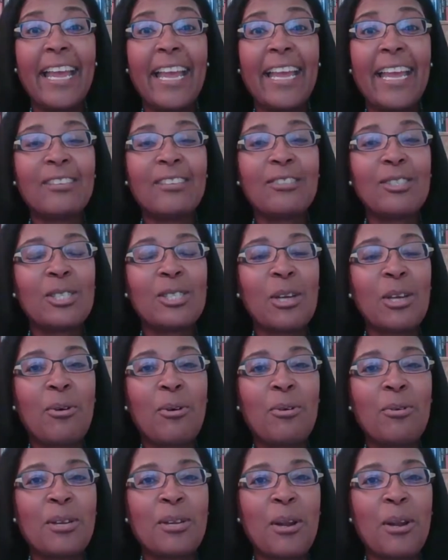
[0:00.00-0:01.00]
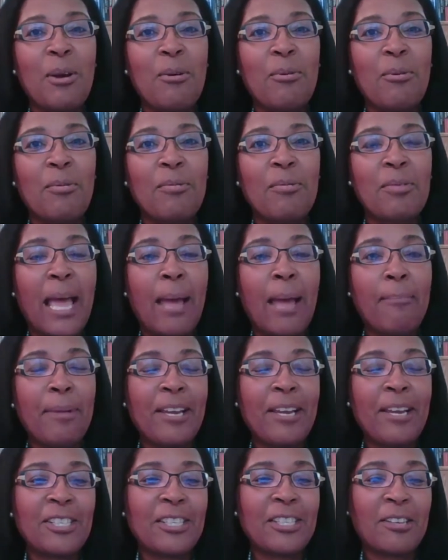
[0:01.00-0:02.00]
And so, you know, that
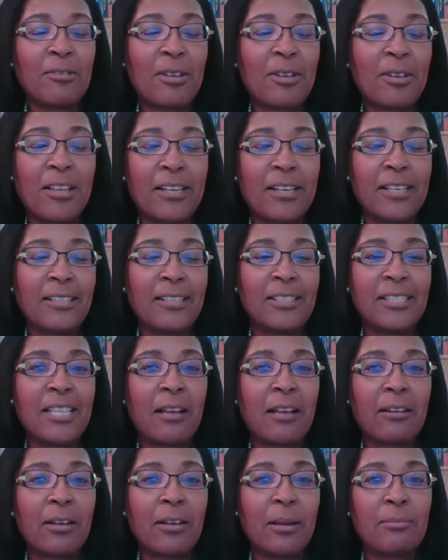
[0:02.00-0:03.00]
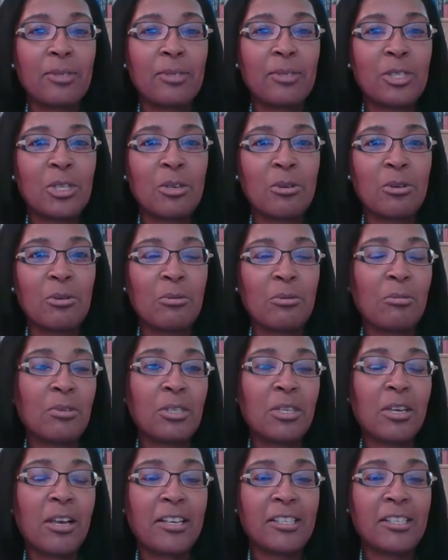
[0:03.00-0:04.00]
patient, their client that comes to
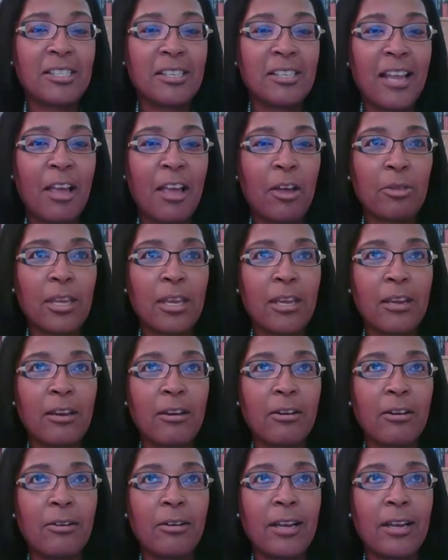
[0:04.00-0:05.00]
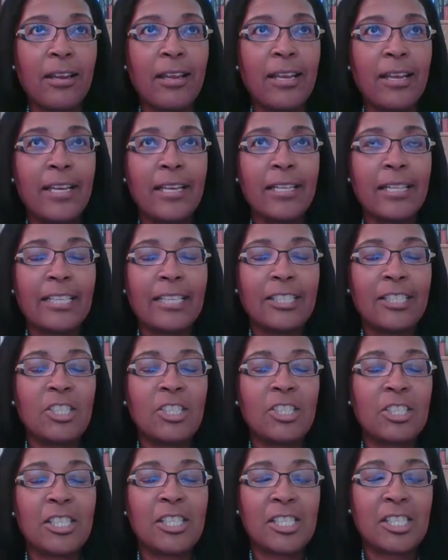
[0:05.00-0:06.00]
us in healthcare, that's
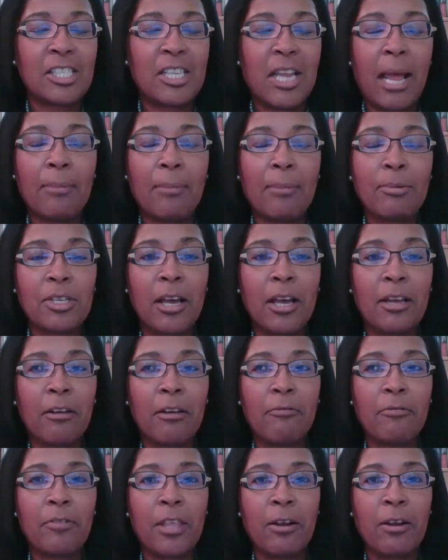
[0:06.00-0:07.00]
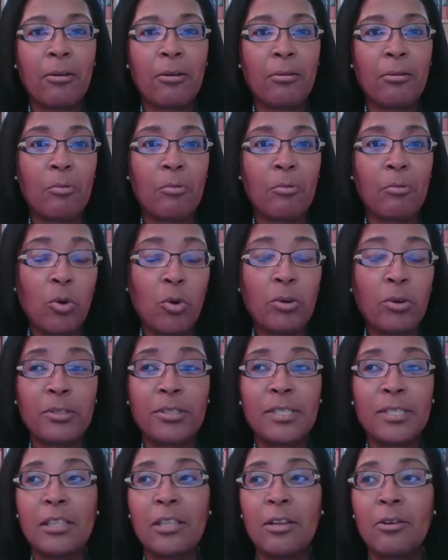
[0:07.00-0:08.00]
just a snapshot of their
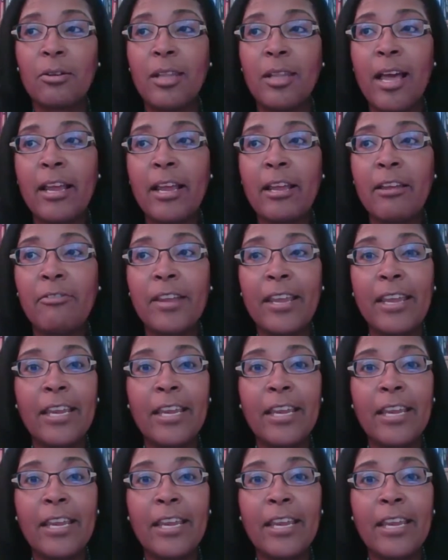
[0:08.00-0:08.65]
world and their life.